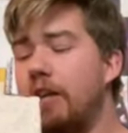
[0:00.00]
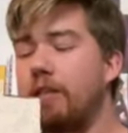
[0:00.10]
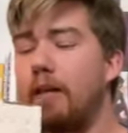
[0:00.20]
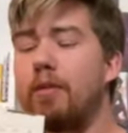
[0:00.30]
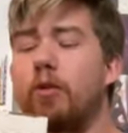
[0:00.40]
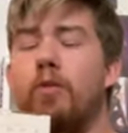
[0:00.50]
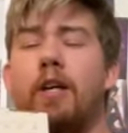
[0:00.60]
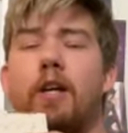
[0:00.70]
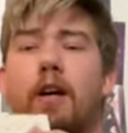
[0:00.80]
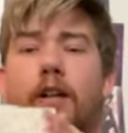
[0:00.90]
They've been
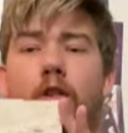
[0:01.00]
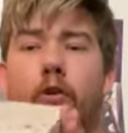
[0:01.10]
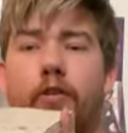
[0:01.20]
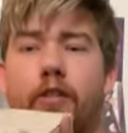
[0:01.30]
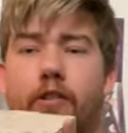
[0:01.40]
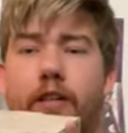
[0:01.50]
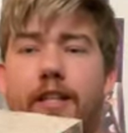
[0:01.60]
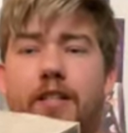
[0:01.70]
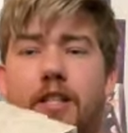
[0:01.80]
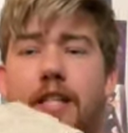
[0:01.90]
doing a Lord of the
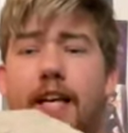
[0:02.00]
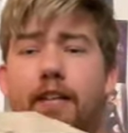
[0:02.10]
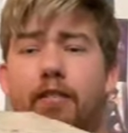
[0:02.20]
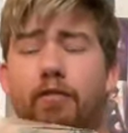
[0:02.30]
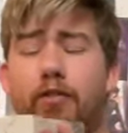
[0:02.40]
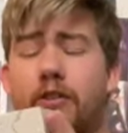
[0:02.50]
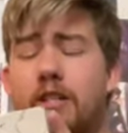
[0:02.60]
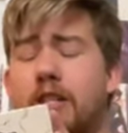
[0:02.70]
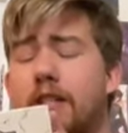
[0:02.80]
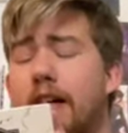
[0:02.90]
Rings set for
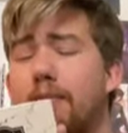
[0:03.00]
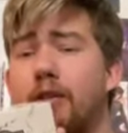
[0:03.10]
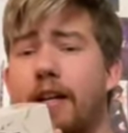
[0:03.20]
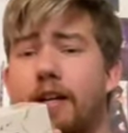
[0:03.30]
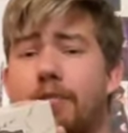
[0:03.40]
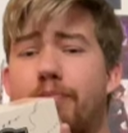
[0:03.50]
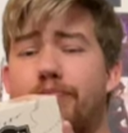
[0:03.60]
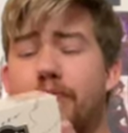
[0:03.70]
this time around.